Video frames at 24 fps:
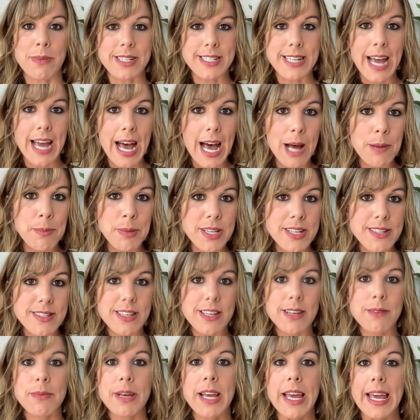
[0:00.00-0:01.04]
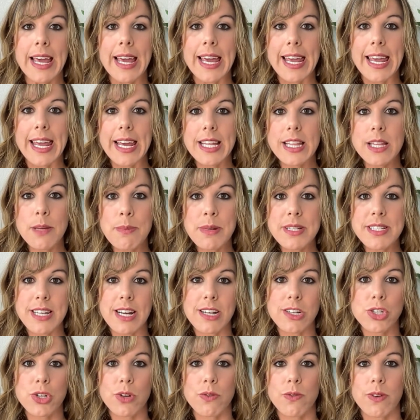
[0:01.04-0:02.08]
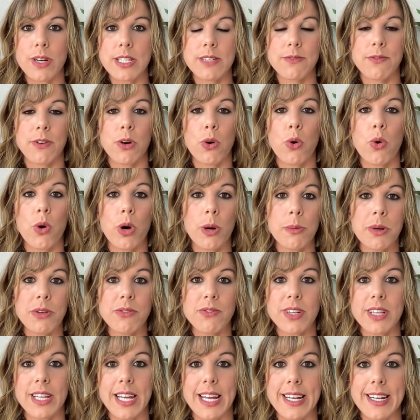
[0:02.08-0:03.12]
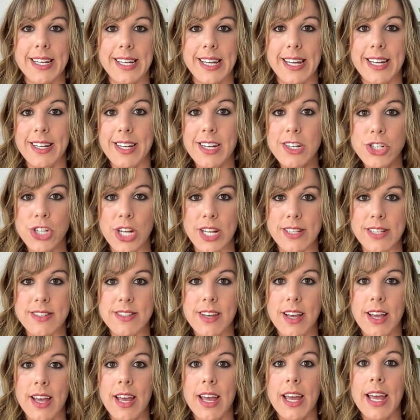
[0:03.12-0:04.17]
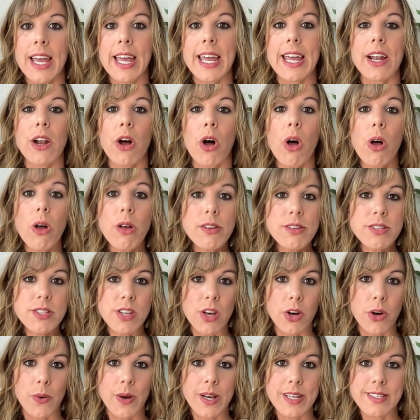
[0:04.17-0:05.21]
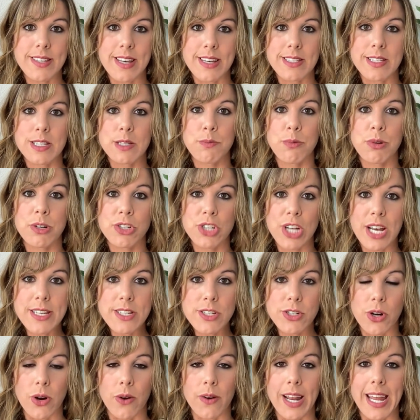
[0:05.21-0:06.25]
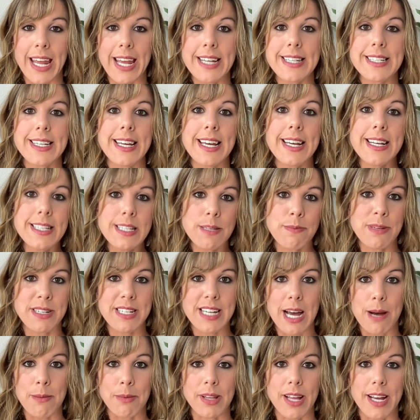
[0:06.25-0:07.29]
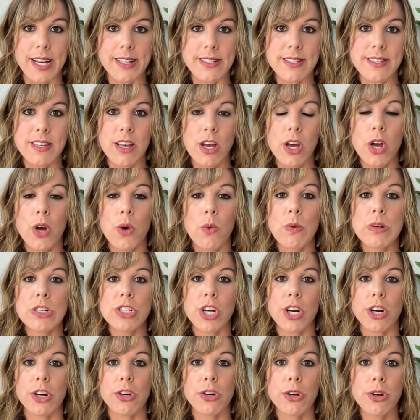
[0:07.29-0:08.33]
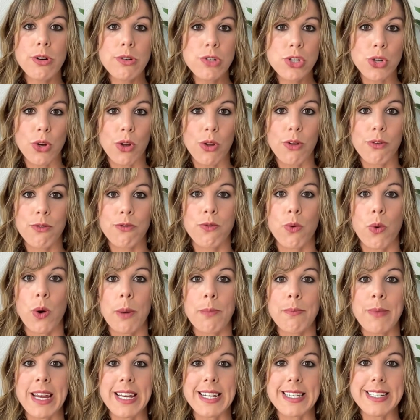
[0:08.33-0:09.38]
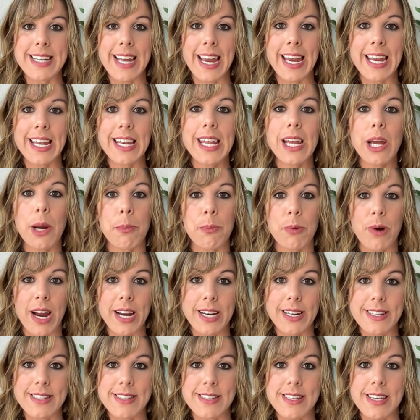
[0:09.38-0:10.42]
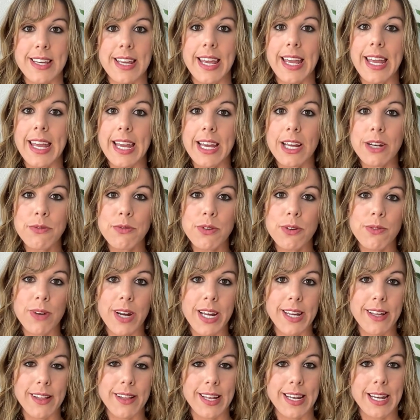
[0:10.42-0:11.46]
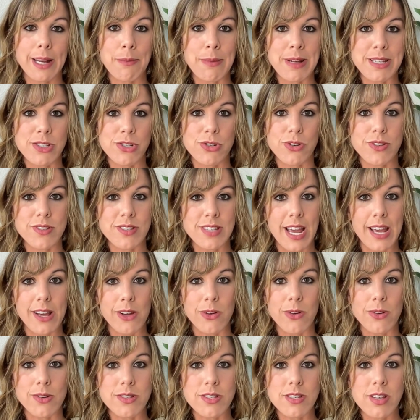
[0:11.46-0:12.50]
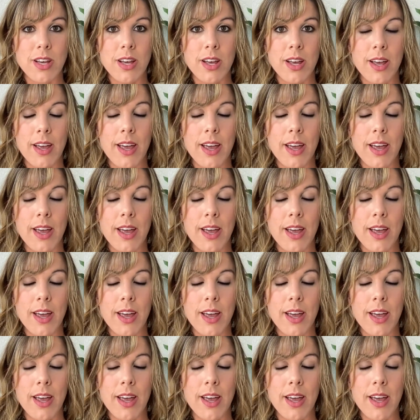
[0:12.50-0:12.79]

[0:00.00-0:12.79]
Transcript: metabolism, and the potential risk for hormone related conditions. It also assesses progesterone and its metabolites, which are crucial for maintaining a pregnancy and for regulating menstrual cycles.